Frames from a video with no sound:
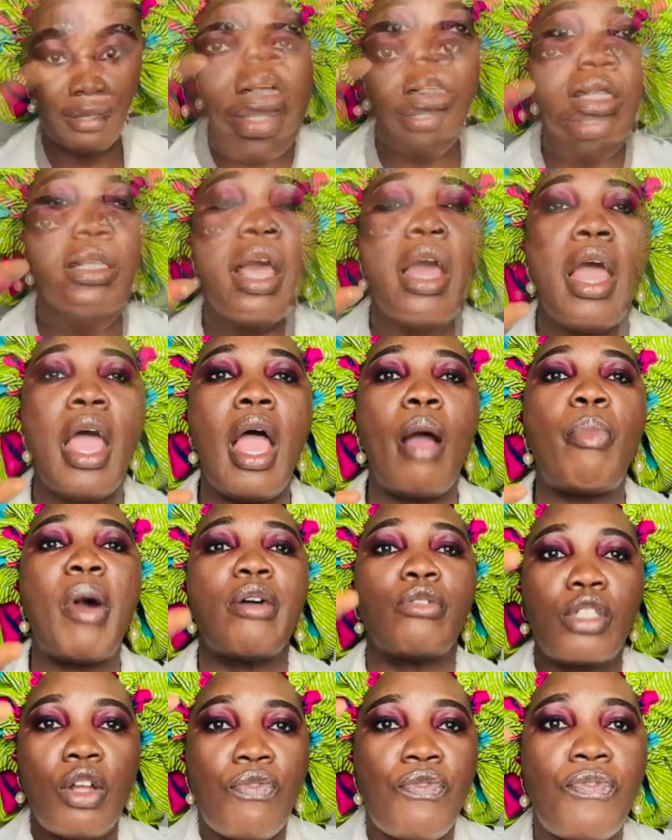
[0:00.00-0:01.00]
Us
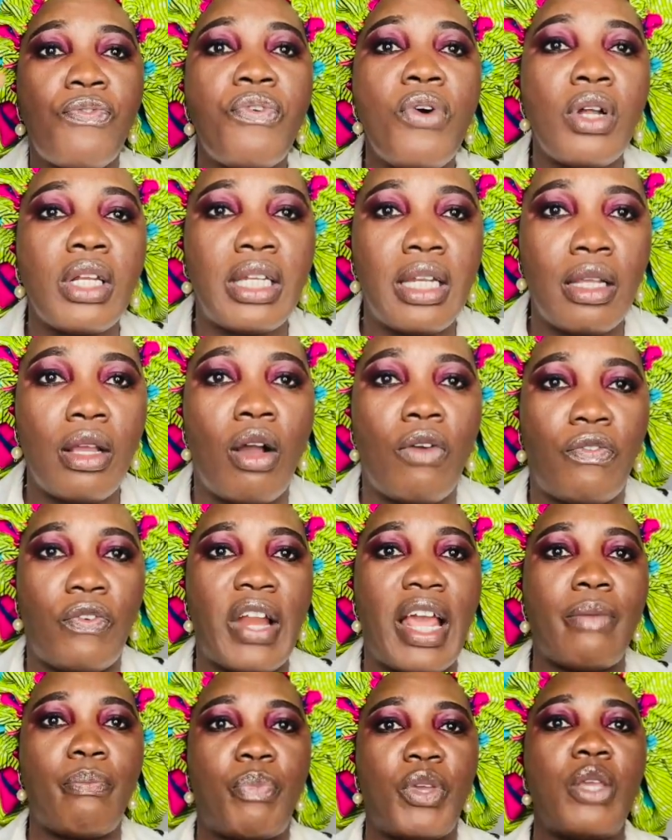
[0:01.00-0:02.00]
about the funding of
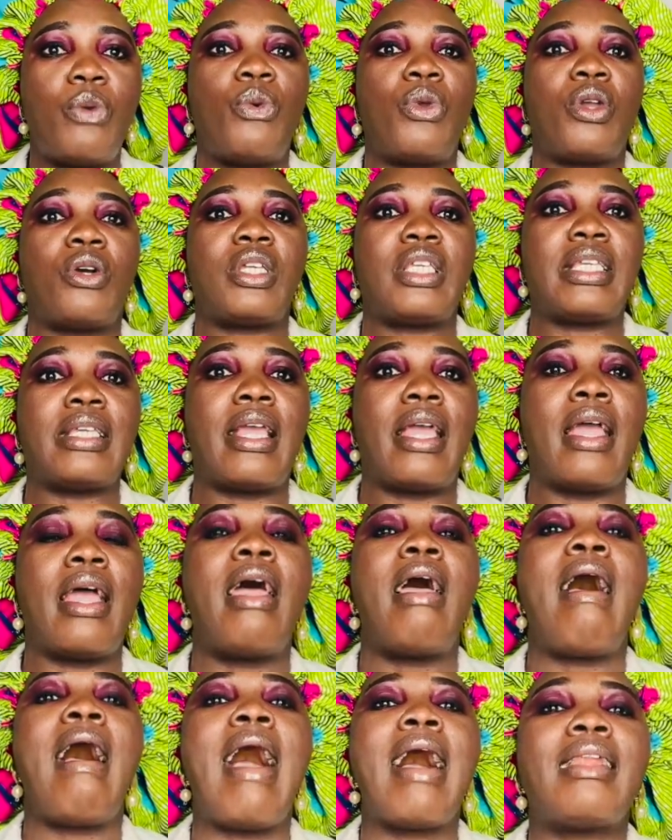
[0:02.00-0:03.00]
Liberia, yeah.
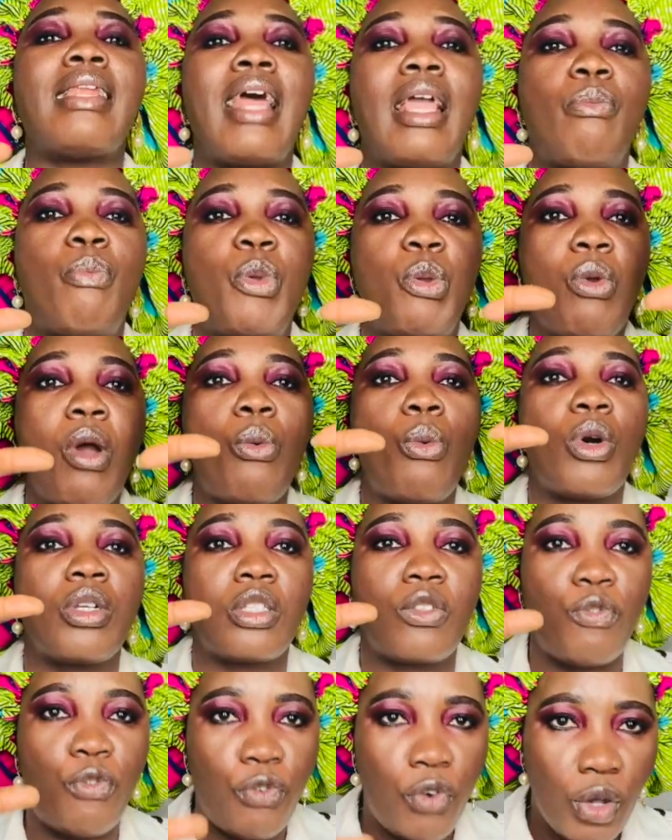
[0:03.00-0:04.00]
How Liberia
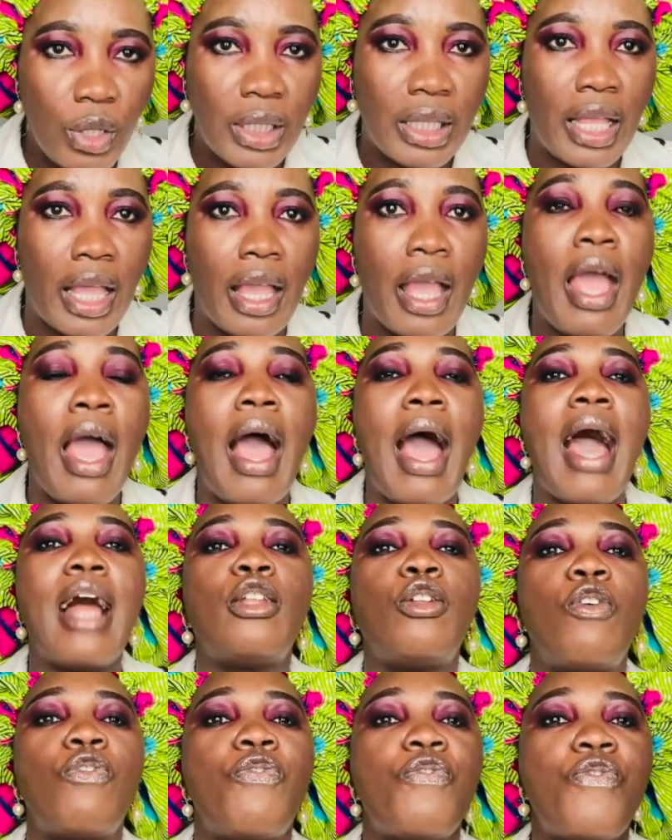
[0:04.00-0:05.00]
was funded, how
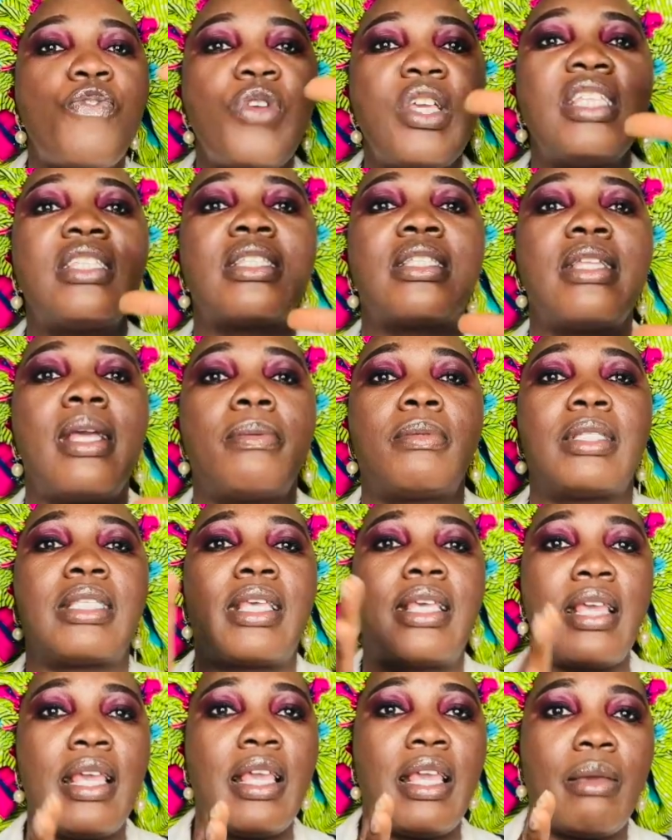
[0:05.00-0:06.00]
the free slaves
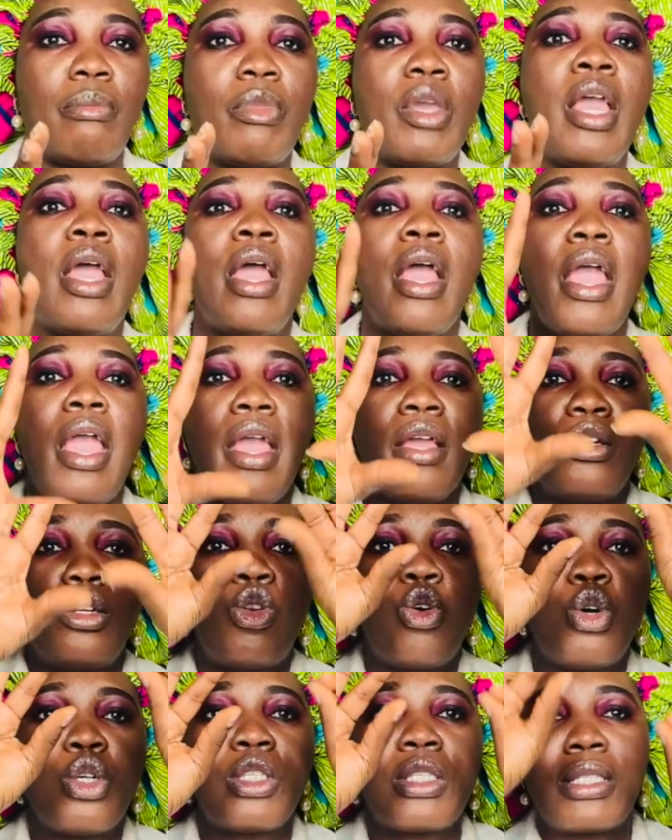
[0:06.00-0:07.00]
came, and
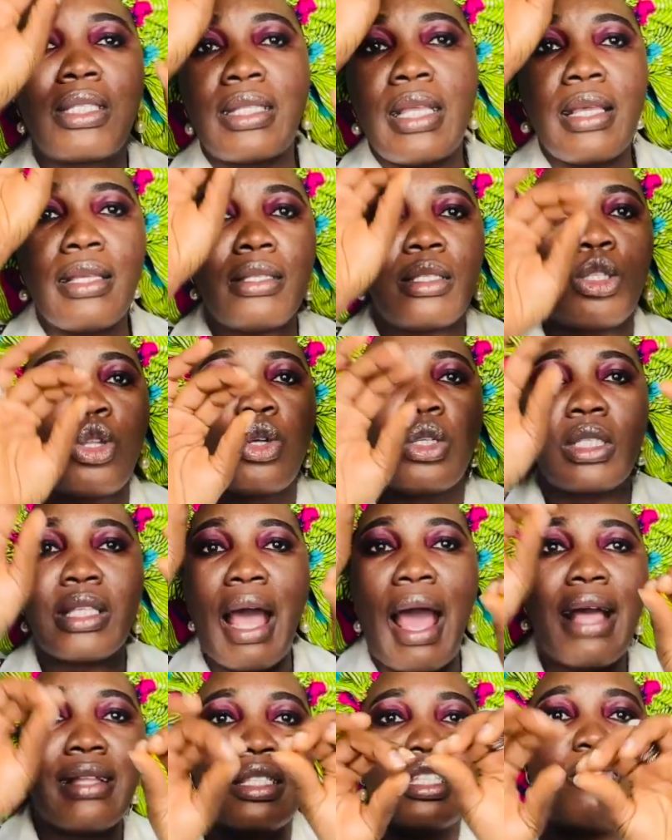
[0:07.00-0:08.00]
those things, those
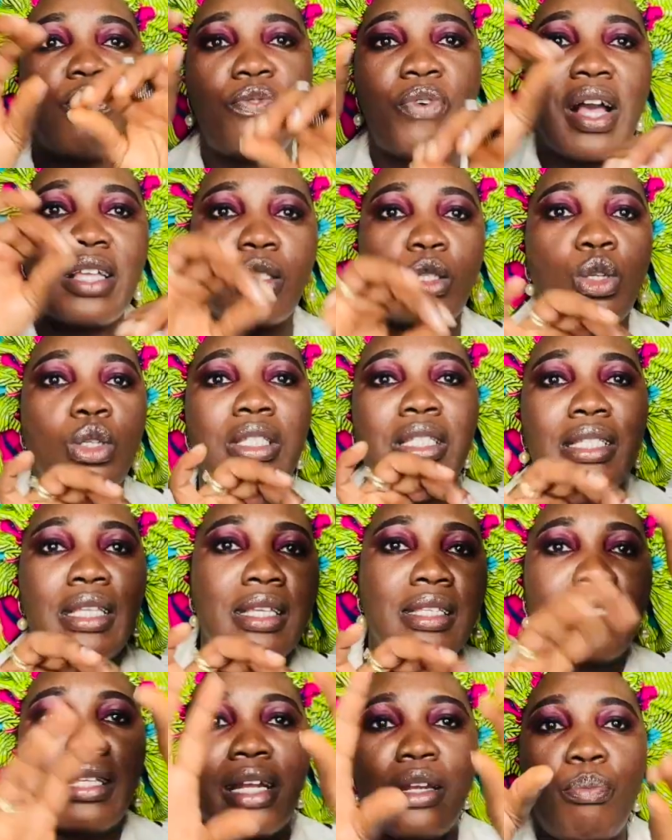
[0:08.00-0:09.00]
artifacts, those
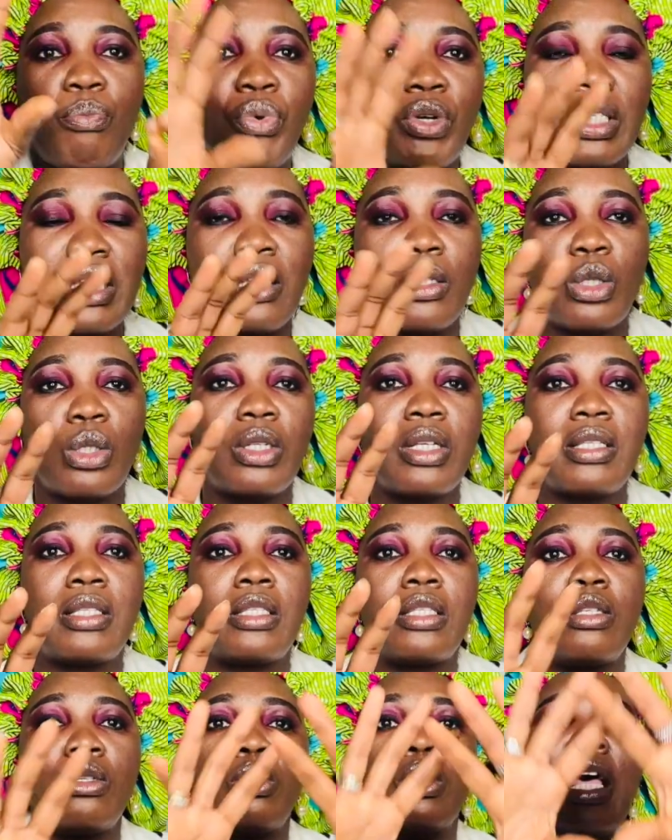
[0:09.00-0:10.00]
things that they put into the
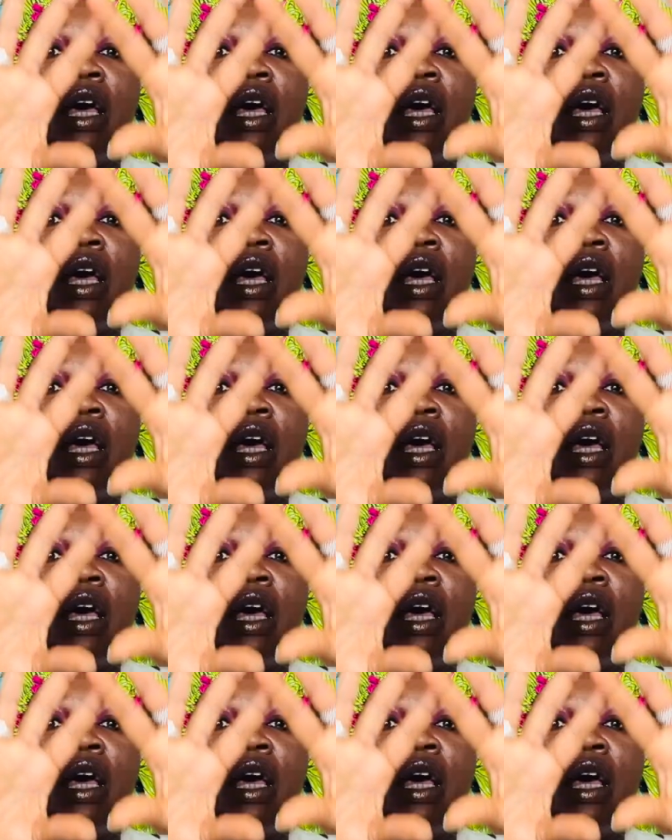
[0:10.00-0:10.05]
seals.